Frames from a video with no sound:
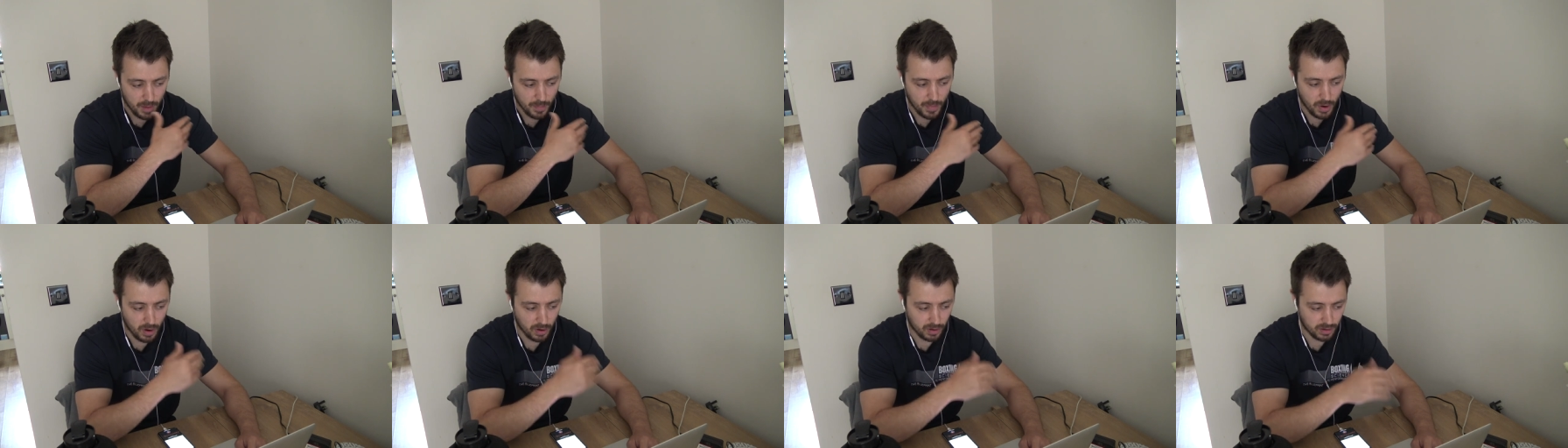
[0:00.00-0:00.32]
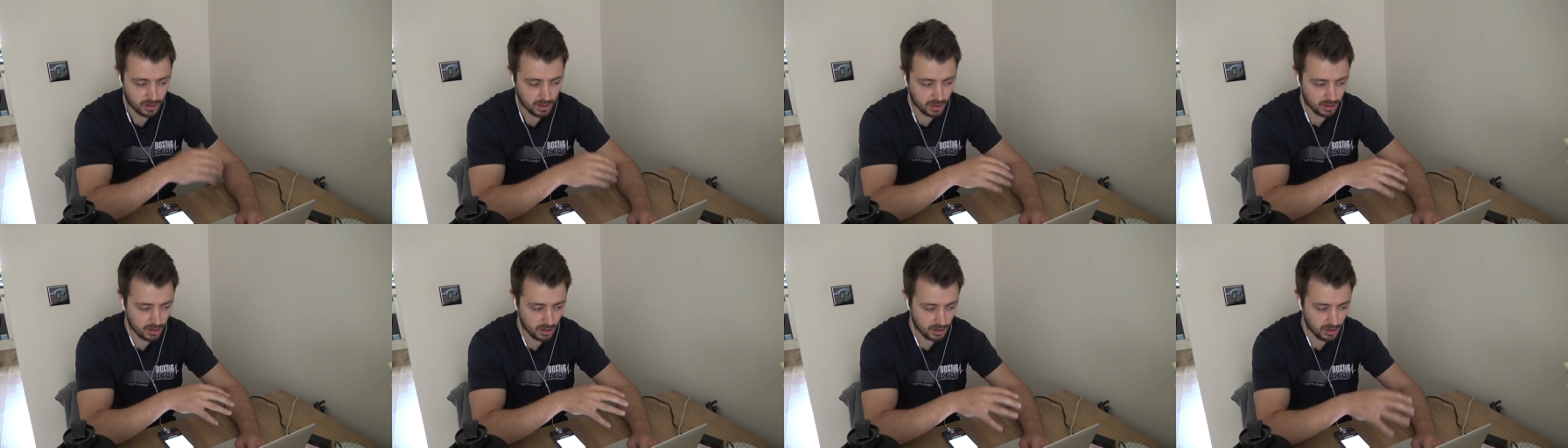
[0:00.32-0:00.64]

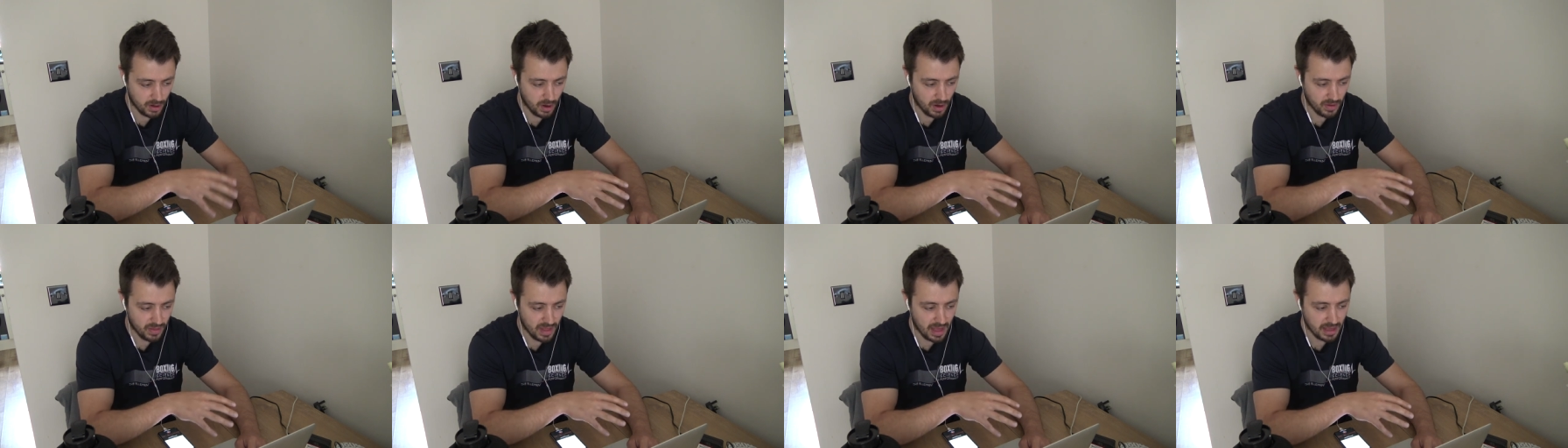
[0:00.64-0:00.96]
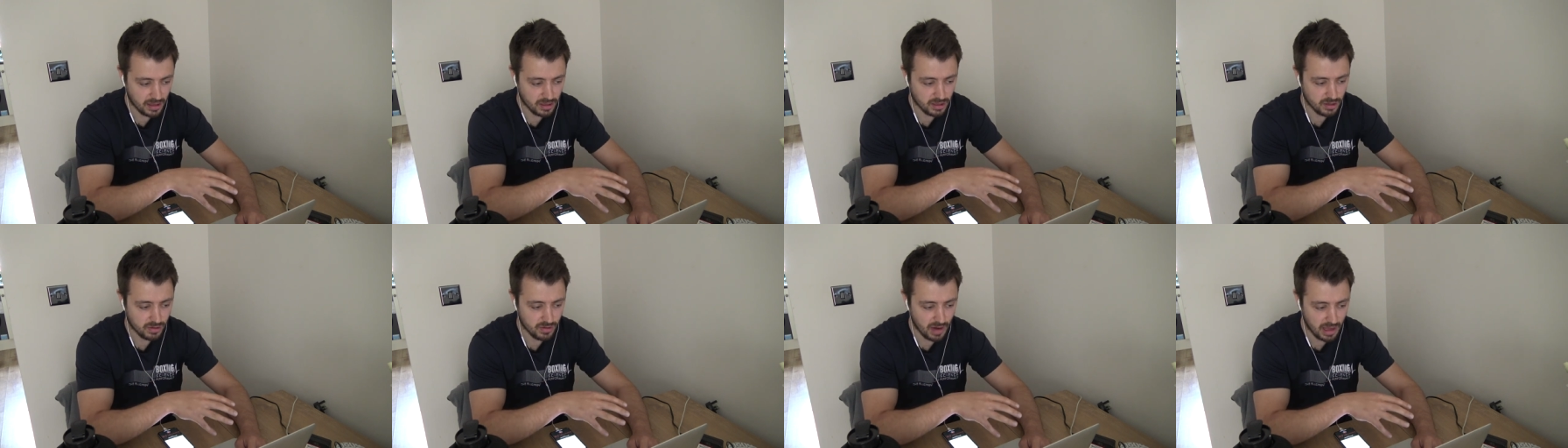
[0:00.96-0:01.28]
But to just go on
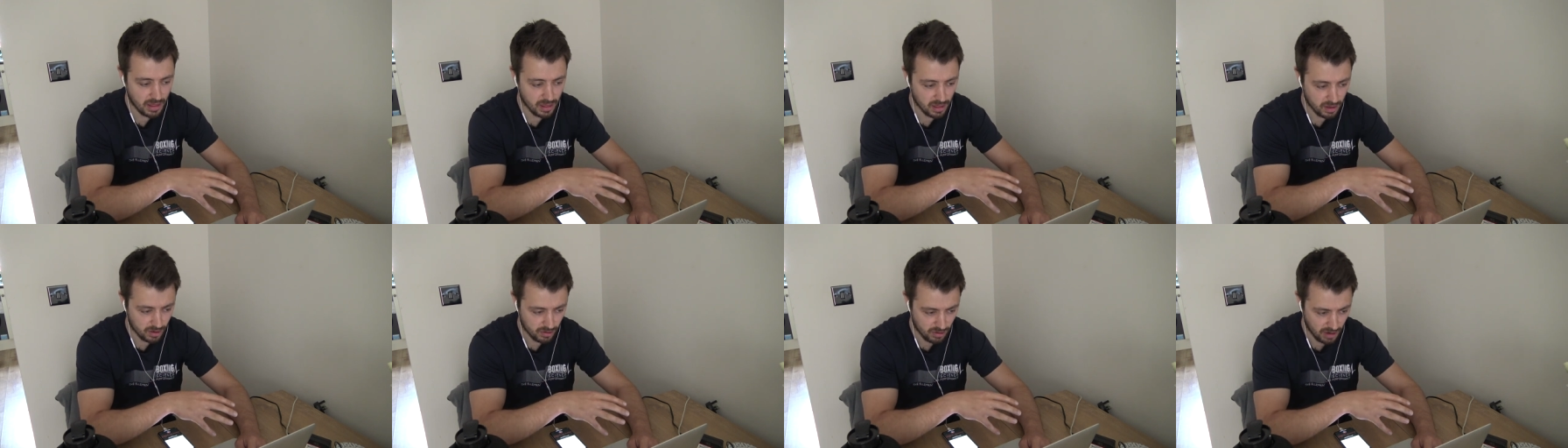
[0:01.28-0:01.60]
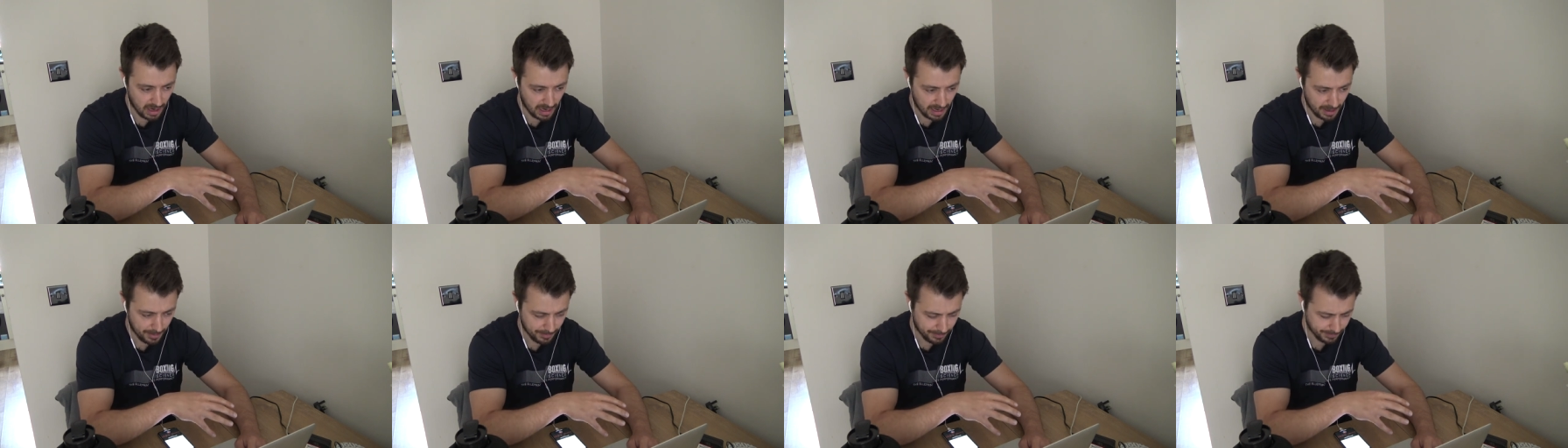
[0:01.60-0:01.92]
that strength
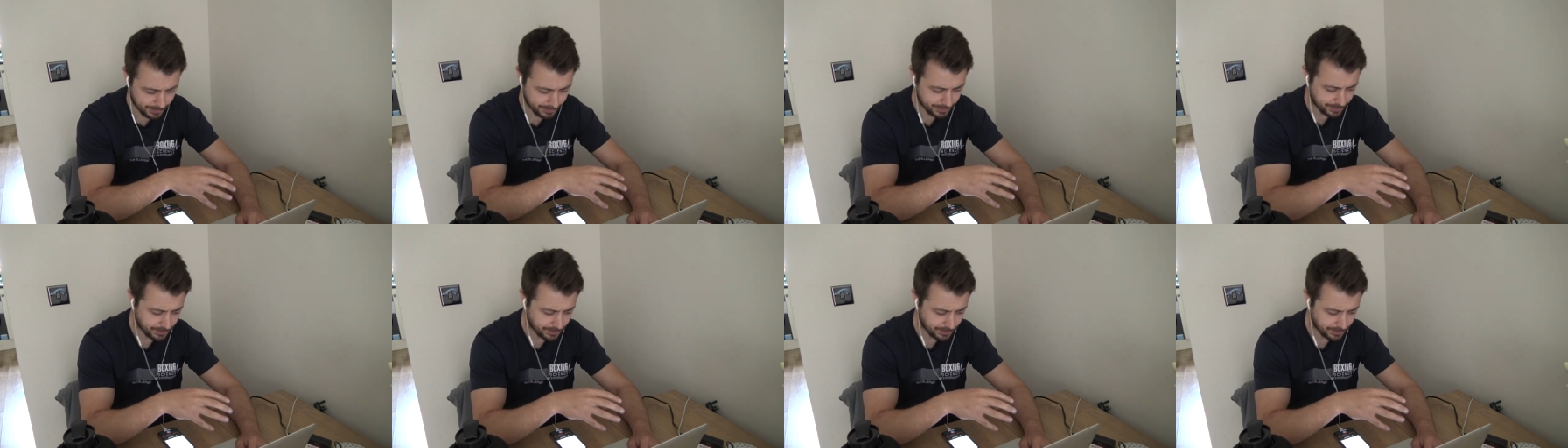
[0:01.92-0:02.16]
training,